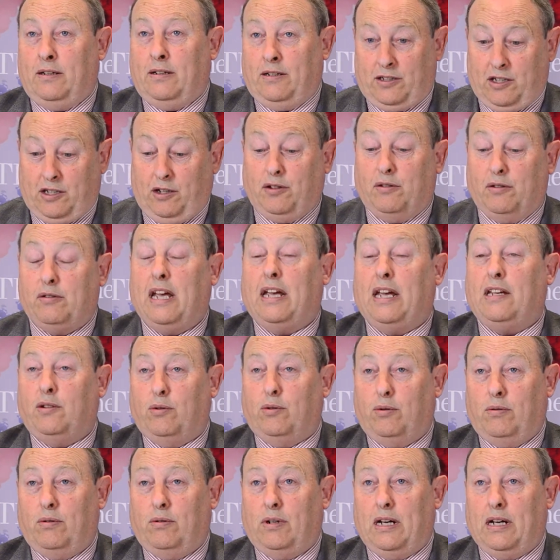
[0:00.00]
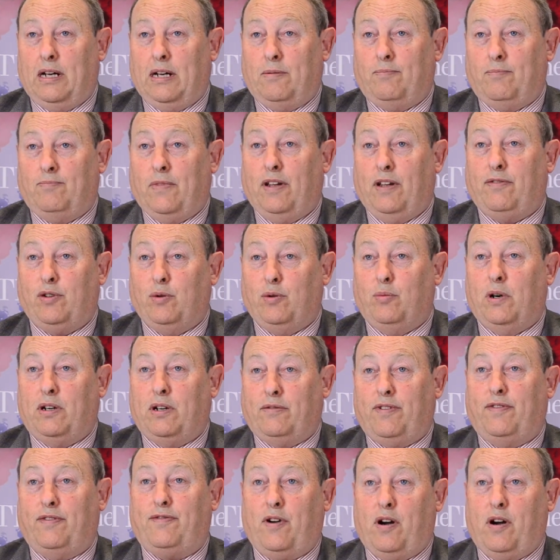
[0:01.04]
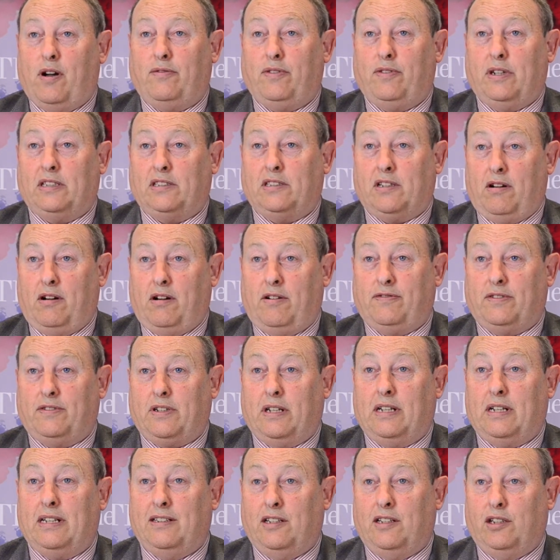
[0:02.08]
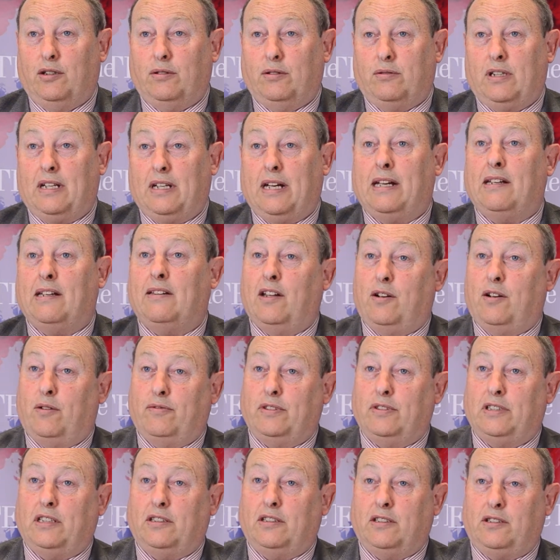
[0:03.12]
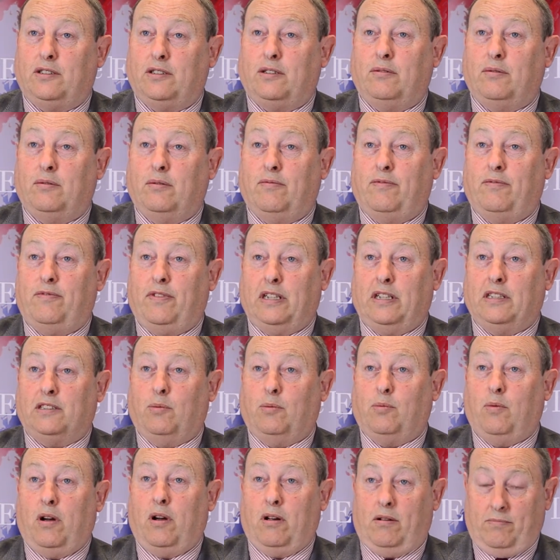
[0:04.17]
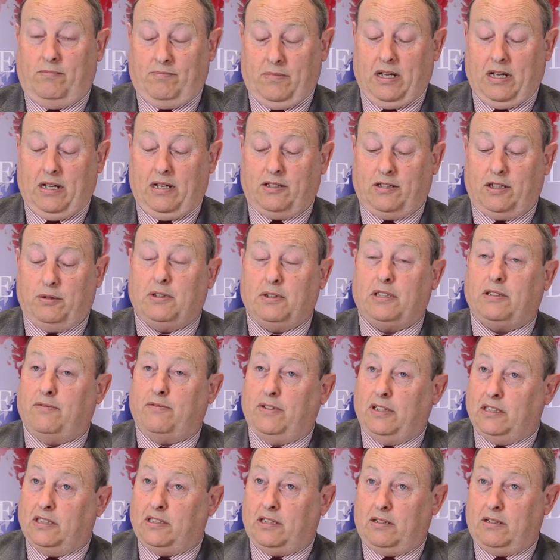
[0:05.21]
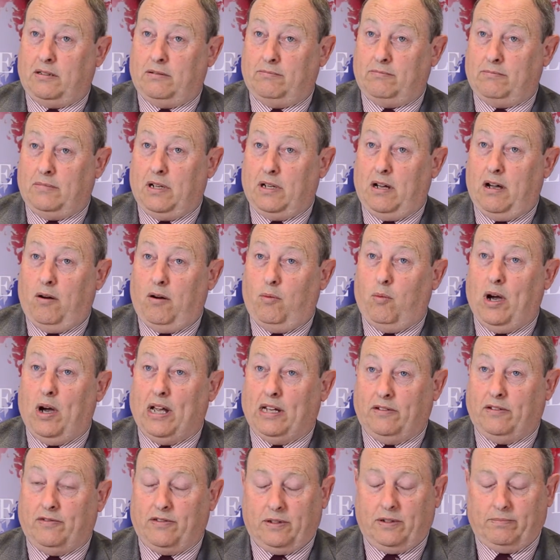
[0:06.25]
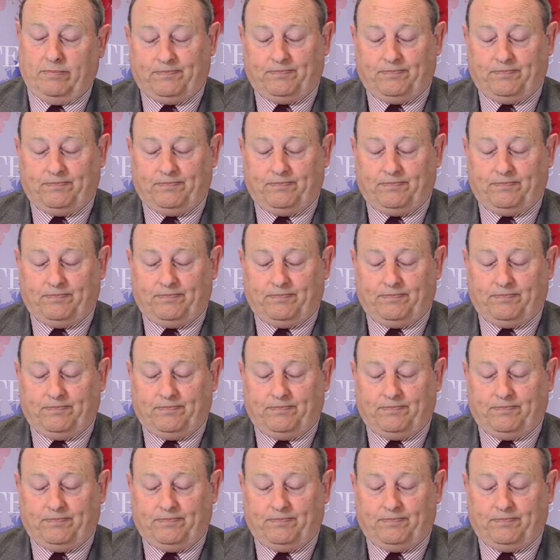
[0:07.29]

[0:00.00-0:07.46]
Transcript: So you get your, if you work for 5 years after in the UK, then obviously your student fees, tuition fees are waived.